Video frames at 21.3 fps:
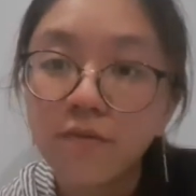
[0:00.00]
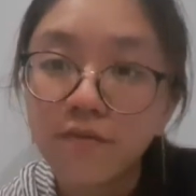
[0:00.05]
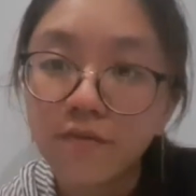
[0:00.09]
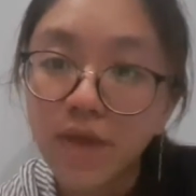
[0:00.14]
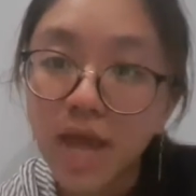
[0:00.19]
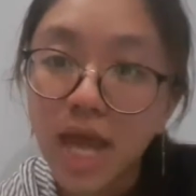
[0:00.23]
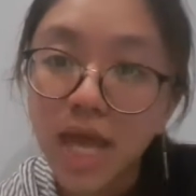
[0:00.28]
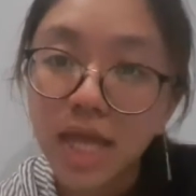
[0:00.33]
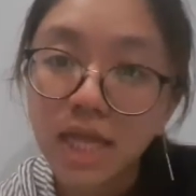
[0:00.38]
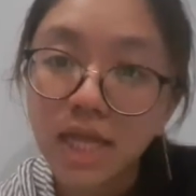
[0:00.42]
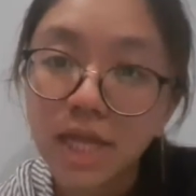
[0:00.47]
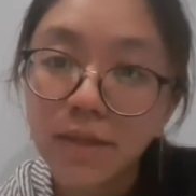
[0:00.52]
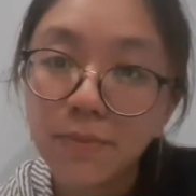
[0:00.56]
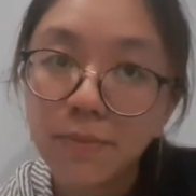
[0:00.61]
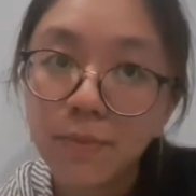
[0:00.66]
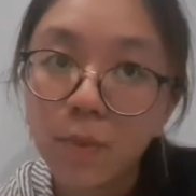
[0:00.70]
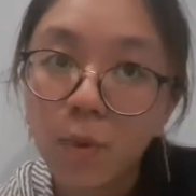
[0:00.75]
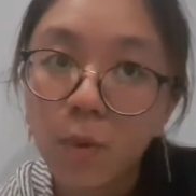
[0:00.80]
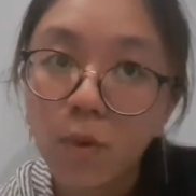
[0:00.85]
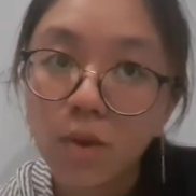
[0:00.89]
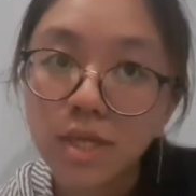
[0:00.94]

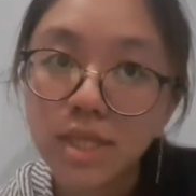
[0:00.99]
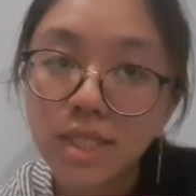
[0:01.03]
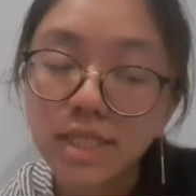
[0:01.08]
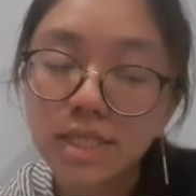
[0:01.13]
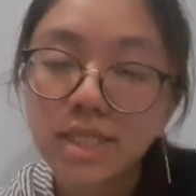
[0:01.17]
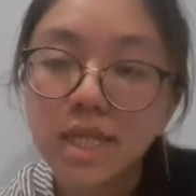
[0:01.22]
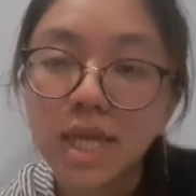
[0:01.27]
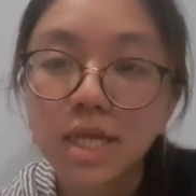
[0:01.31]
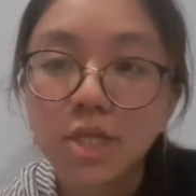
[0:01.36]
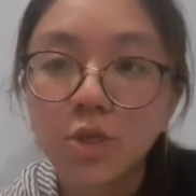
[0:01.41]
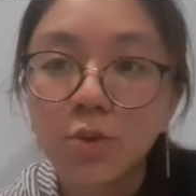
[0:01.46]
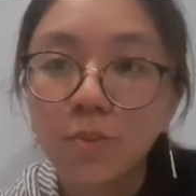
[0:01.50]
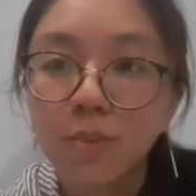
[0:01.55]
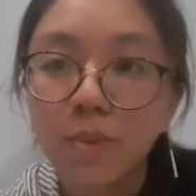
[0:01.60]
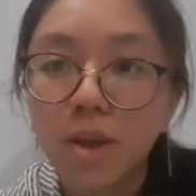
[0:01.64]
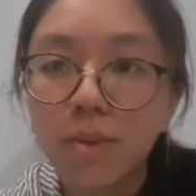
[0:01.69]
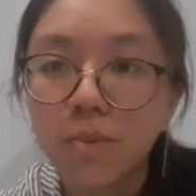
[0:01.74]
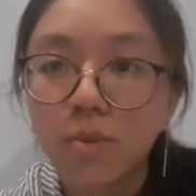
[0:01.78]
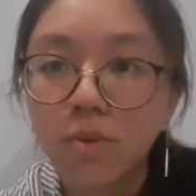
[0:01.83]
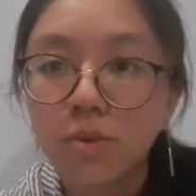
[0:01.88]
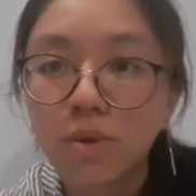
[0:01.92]
fanboys to
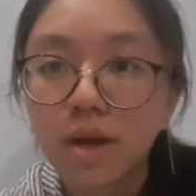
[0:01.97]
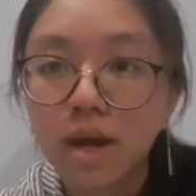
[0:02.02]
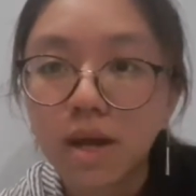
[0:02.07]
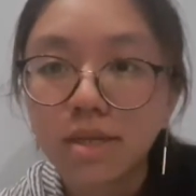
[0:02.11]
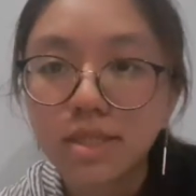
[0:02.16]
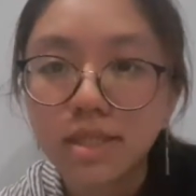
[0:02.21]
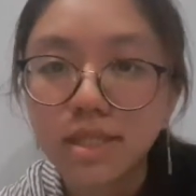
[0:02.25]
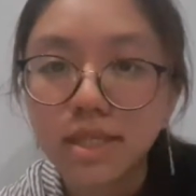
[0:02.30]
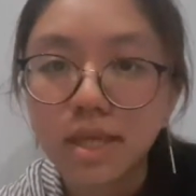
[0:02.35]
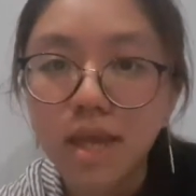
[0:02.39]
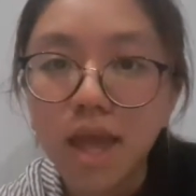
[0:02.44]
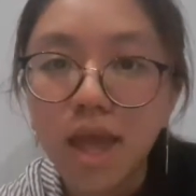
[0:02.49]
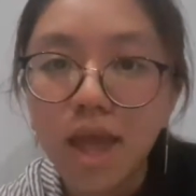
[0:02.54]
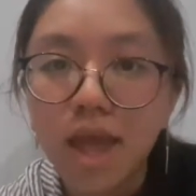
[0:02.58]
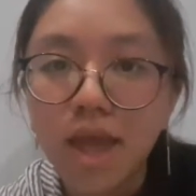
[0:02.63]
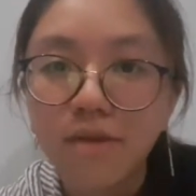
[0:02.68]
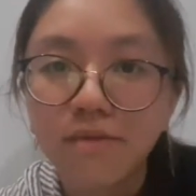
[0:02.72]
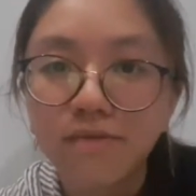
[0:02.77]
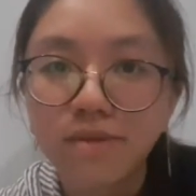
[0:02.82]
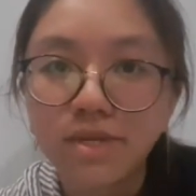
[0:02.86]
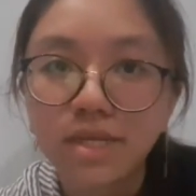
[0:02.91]
memorize
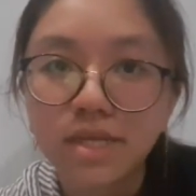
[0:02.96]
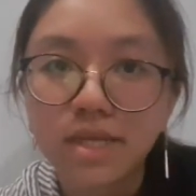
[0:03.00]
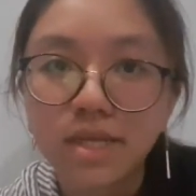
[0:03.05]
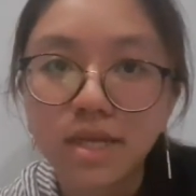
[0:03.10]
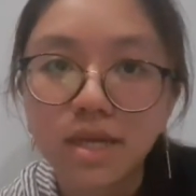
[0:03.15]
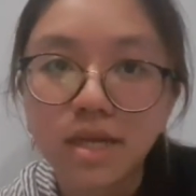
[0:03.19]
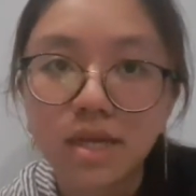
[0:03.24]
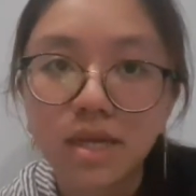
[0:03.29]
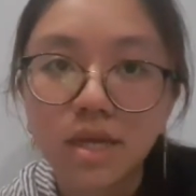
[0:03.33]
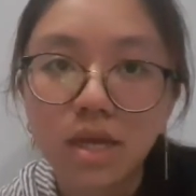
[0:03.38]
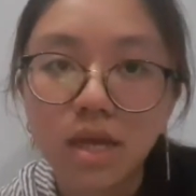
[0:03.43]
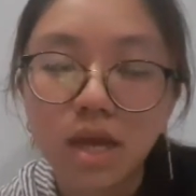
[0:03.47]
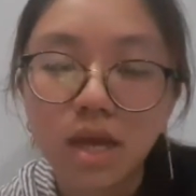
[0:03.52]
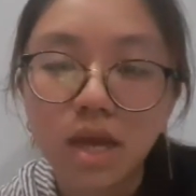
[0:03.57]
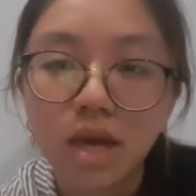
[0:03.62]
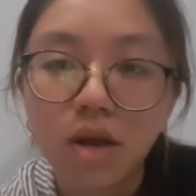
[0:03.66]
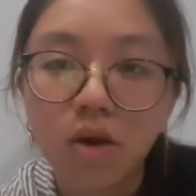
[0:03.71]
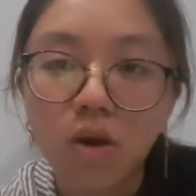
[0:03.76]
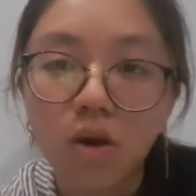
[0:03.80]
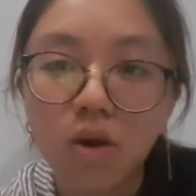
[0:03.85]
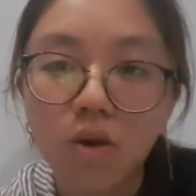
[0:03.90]
everything
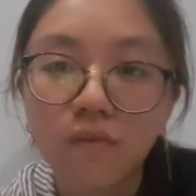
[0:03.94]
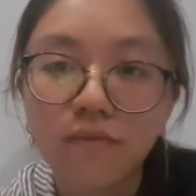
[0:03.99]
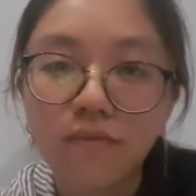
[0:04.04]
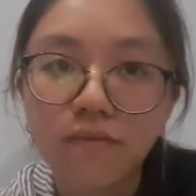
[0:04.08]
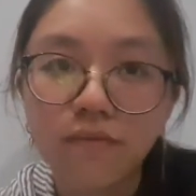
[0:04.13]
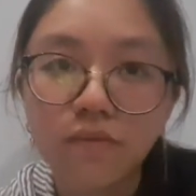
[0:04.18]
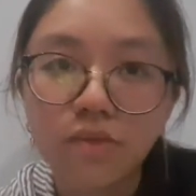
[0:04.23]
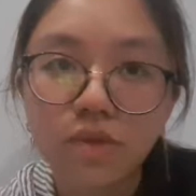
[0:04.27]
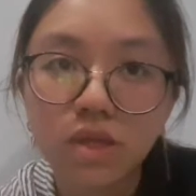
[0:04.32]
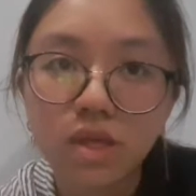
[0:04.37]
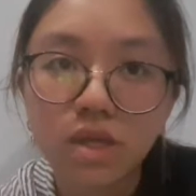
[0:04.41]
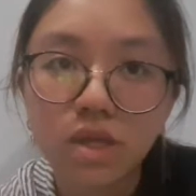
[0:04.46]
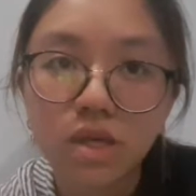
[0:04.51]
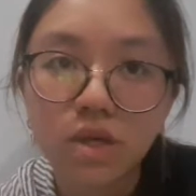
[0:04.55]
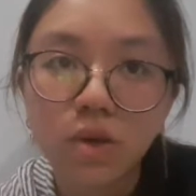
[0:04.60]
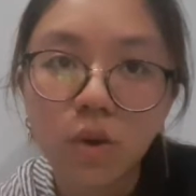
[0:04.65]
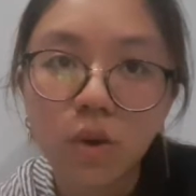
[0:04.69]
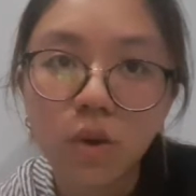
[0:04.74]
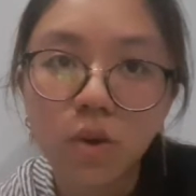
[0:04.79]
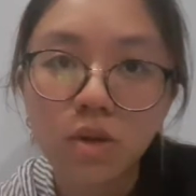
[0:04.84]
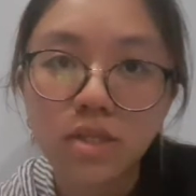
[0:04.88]
of the
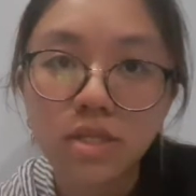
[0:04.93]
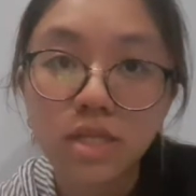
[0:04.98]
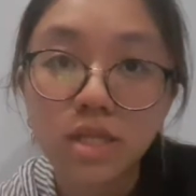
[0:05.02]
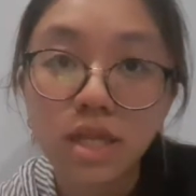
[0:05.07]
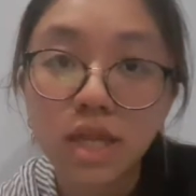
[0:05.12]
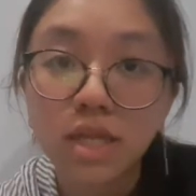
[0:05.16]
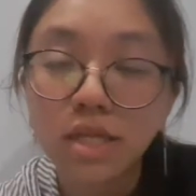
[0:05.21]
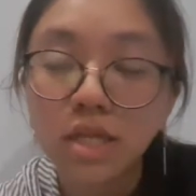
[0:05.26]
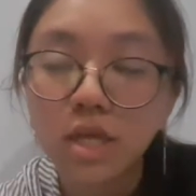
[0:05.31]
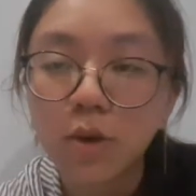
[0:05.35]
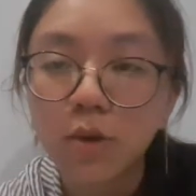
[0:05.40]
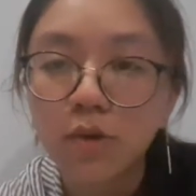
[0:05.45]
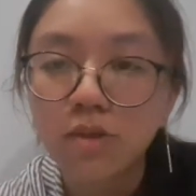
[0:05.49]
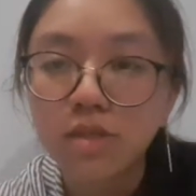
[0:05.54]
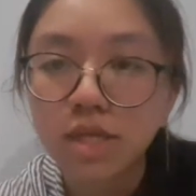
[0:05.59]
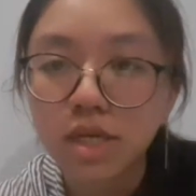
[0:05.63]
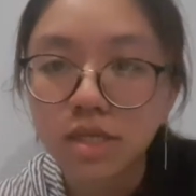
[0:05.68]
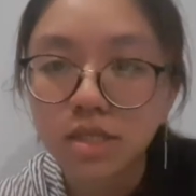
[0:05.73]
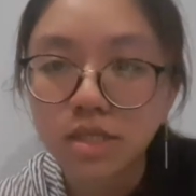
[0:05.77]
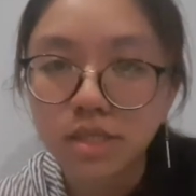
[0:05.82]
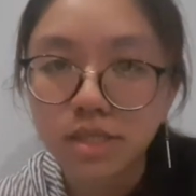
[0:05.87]
coordinating
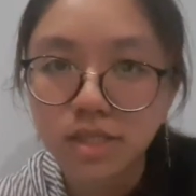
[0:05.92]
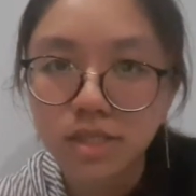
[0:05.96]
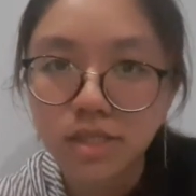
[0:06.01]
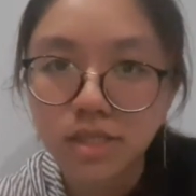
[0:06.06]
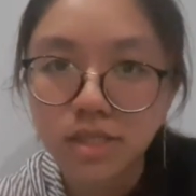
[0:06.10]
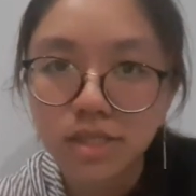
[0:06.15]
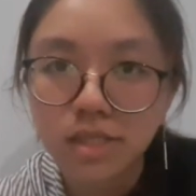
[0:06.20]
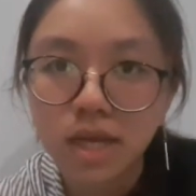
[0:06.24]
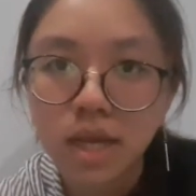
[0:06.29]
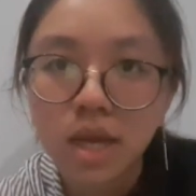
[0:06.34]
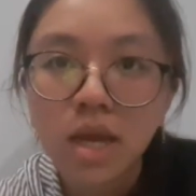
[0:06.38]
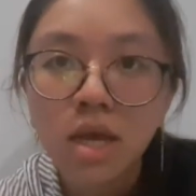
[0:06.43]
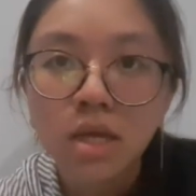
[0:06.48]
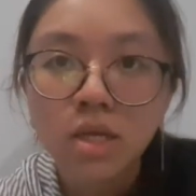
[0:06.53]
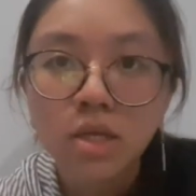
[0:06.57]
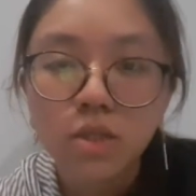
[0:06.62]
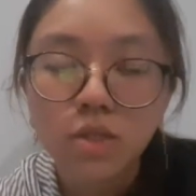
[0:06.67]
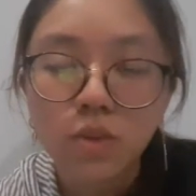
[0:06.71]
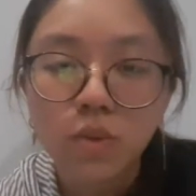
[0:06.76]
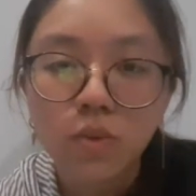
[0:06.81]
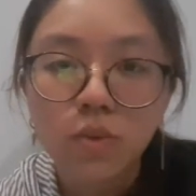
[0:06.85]
conjunctions,
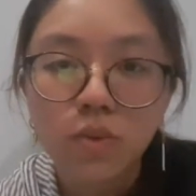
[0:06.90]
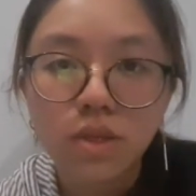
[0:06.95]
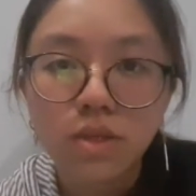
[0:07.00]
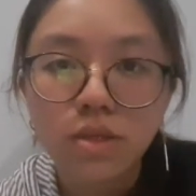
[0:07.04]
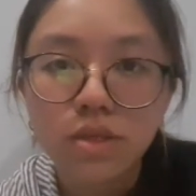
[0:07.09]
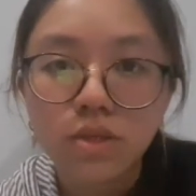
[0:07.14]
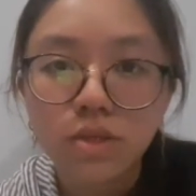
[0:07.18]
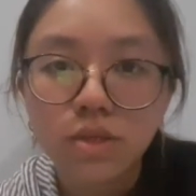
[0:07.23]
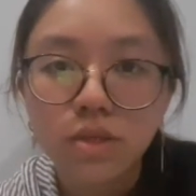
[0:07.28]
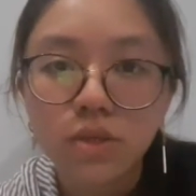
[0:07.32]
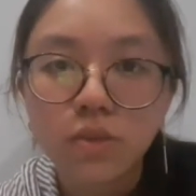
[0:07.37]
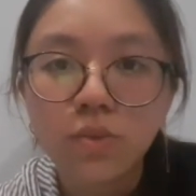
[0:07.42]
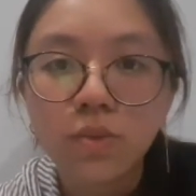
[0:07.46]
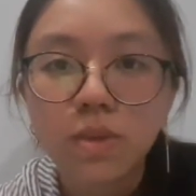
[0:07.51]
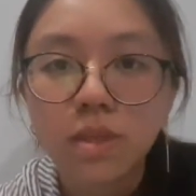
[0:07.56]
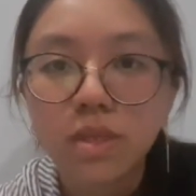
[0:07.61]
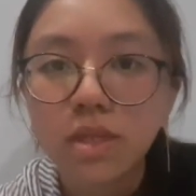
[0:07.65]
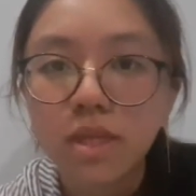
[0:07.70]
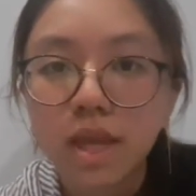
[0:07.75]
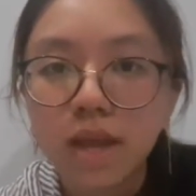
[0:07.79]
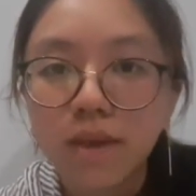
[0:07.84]
so you
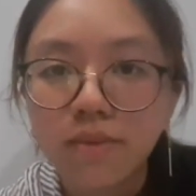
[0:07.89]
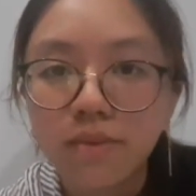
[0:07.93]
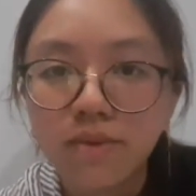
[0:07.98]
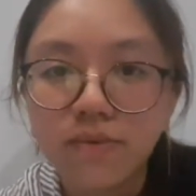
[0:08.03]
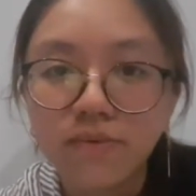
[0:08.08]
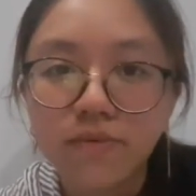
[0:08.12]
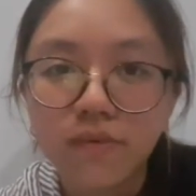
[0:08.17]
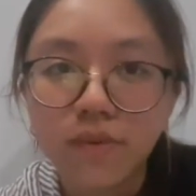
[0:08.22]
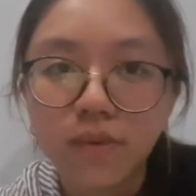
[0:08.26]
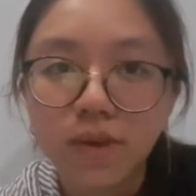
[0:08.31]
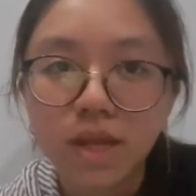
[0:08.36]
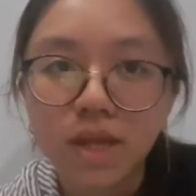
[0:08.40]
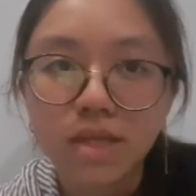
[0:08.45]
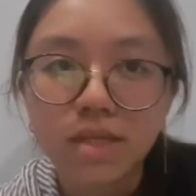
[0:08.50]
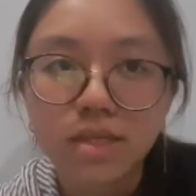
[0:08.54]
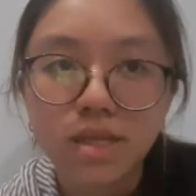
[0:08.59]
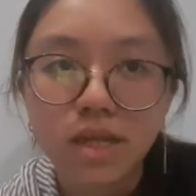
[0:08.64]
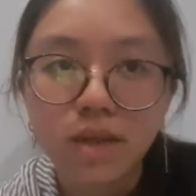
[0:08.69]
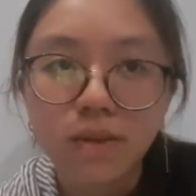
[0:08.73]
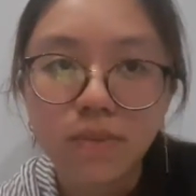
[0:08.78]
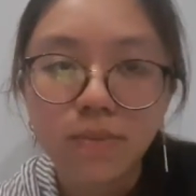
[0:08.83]
will never forget
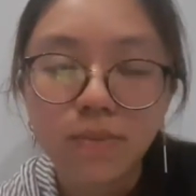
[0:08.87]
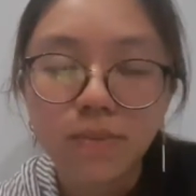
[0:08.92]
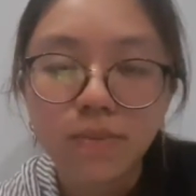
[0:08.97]
them.